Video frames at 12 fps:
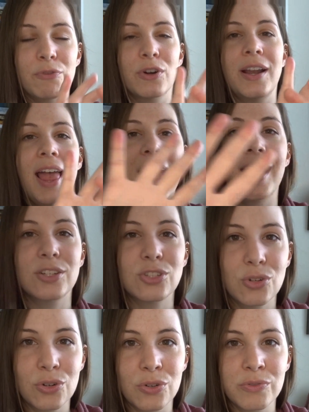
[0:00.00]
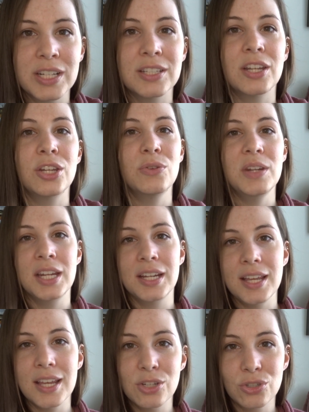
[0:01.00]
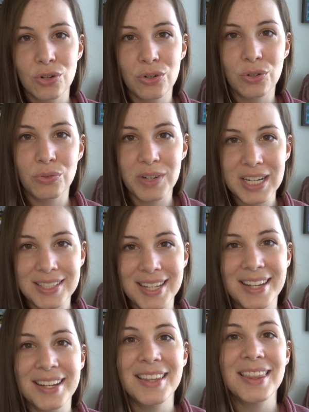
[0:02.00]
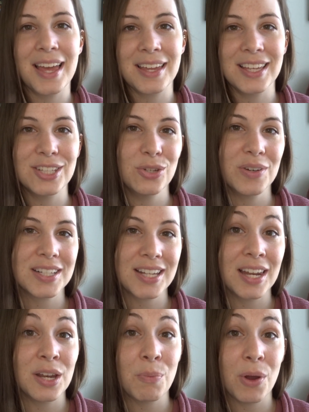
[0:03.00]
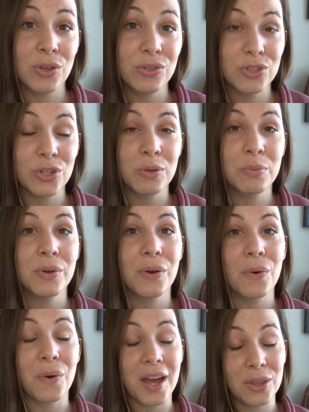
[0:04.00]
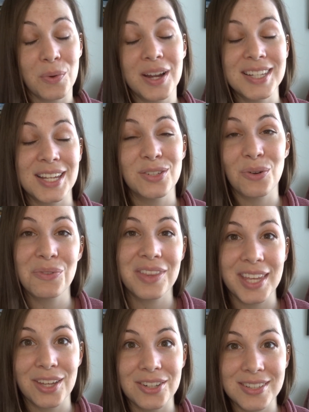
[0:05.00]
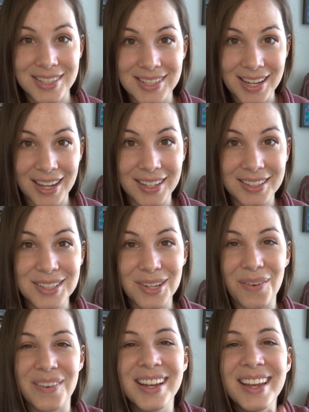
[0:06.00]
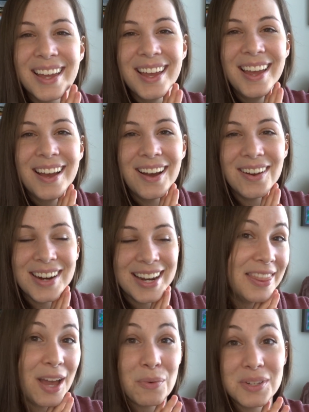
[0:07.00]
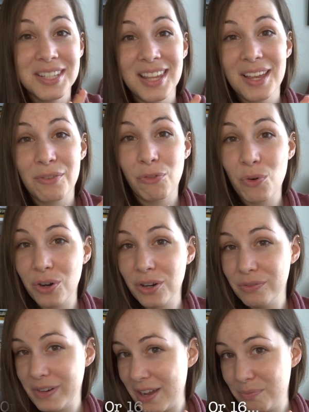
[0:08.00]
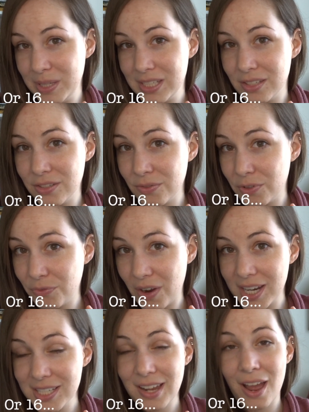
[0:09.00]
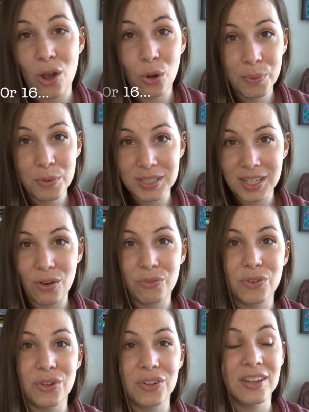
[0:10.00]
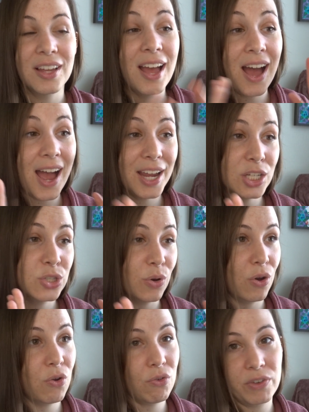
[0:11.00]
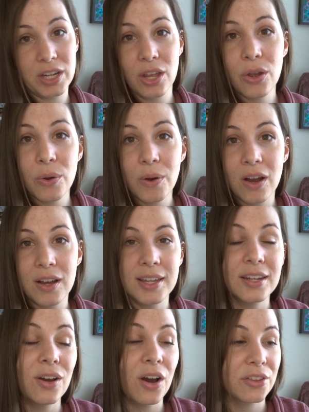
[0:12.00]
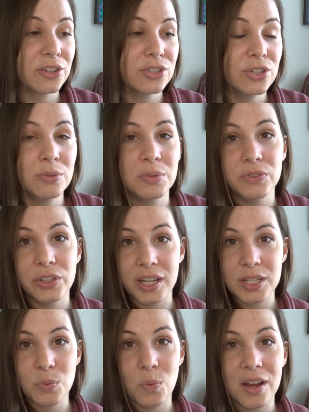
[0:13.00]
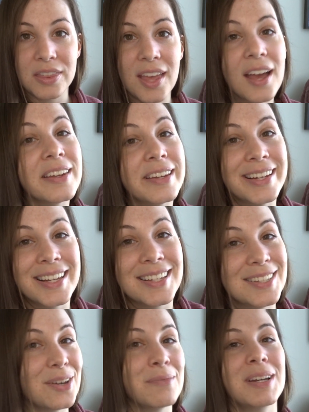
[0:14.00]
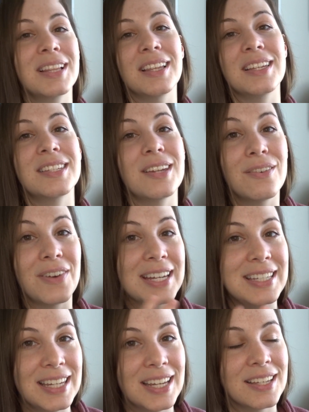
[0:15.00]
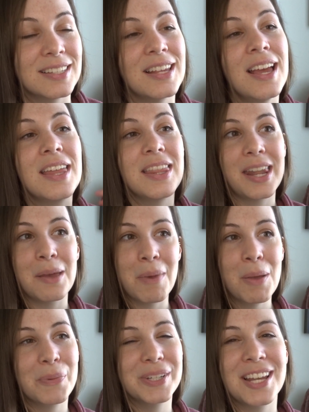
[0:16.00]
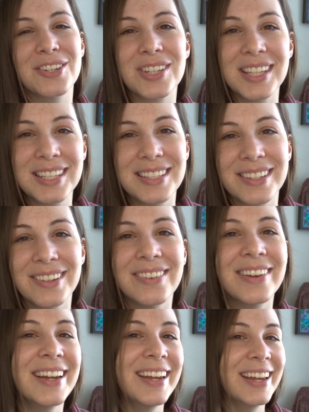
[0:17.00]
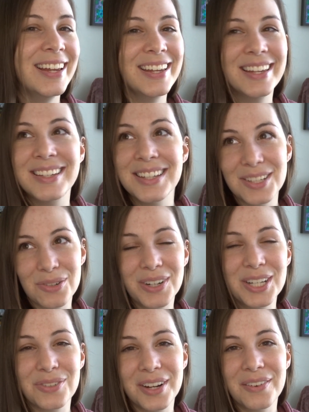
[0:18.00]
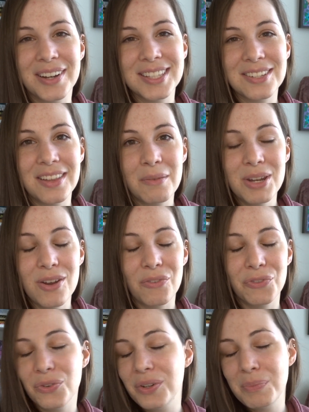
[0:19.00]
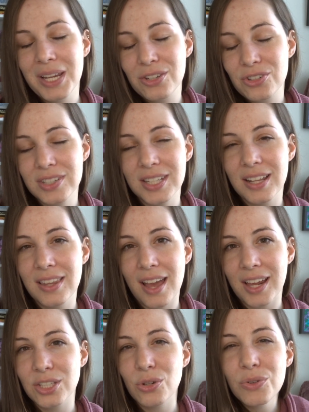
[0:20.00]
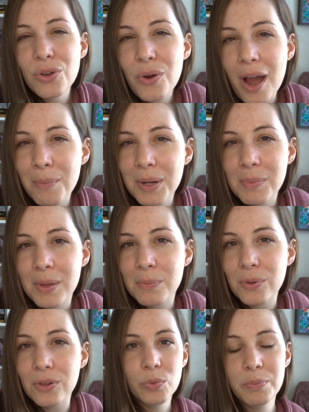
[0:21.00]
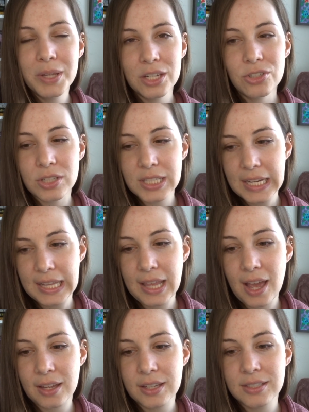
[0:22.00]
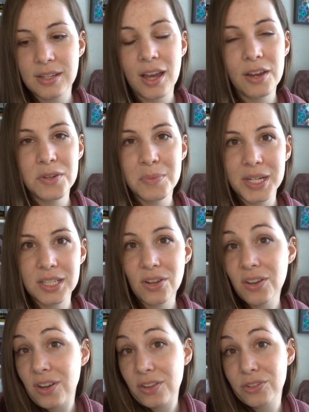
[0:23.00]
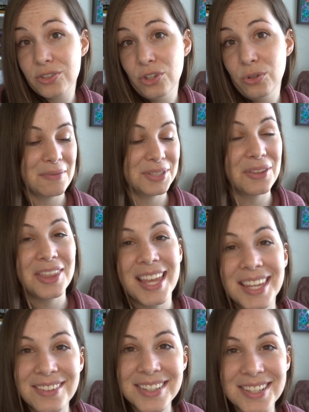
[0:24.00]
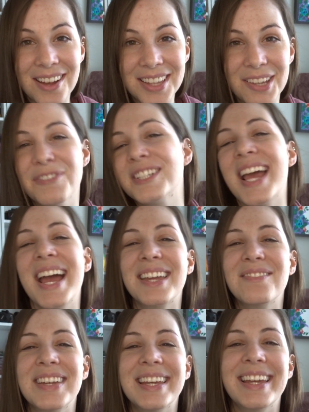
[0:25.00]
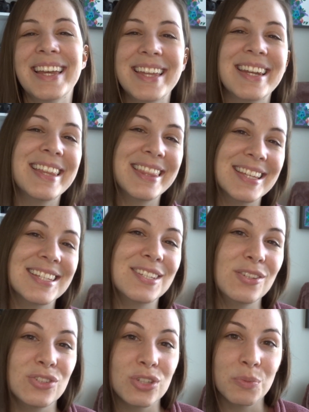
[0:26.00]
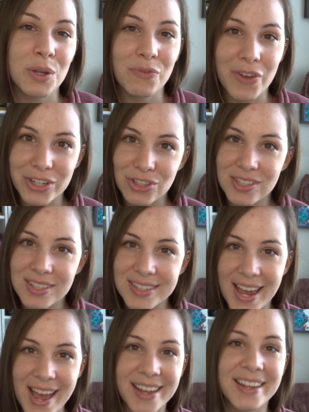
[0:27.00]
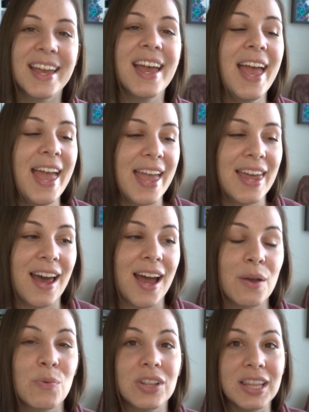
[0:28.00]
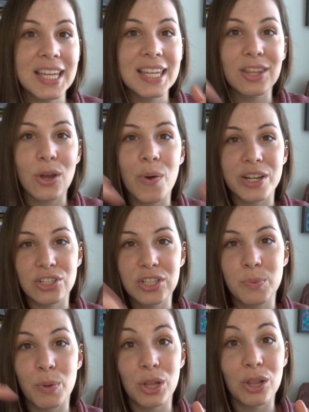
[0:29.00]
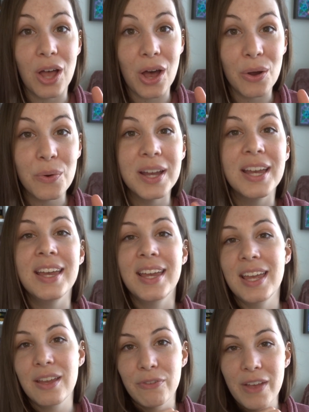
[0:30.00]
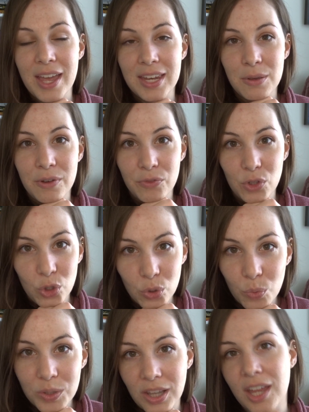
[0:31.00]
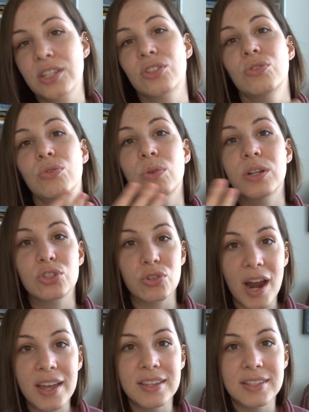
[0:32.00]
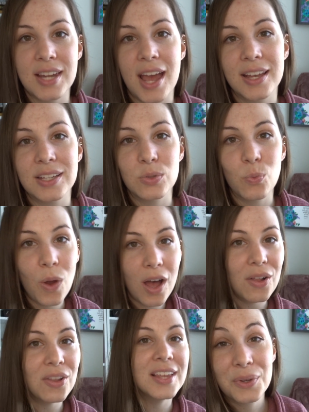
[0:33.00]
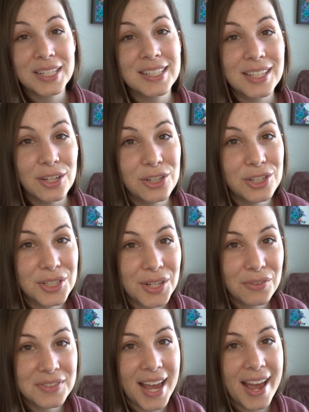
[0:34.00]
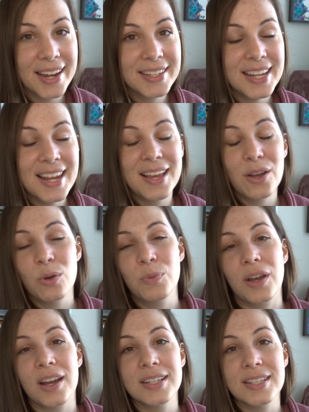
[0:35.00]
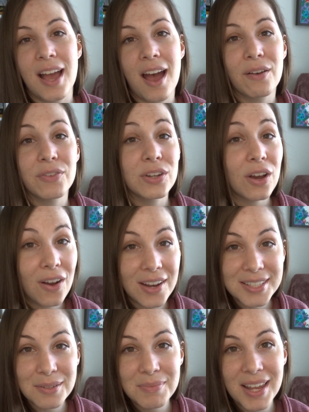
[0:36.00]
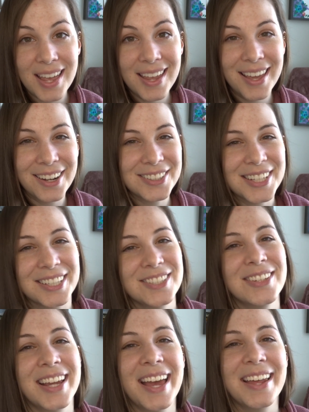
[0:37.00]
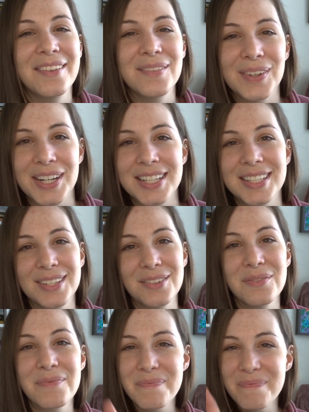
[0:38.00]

for an external reason. You need an internal reason that gets you excited about YouTube. Otherwise, I don't think it'll stick. So, all right, that was like four or five pieces of advice. I hope it was helpful. I could do a whole video on AuthorTube if you guys want that. It is on my list of ideas that I might potentially do in twenty twenty-one. So let me know if you would be interested in that. I don't know how many people would be interested in that, because not everybody's on AuthorTube. So thank you, Natalia, for tagging me in this YouTube Confessions tag. And I will link the questions below if any of you would like to try this tag as well. Consider yourself tagged, and I hope you guys have an awesome day, and I'll talk to you again very soon.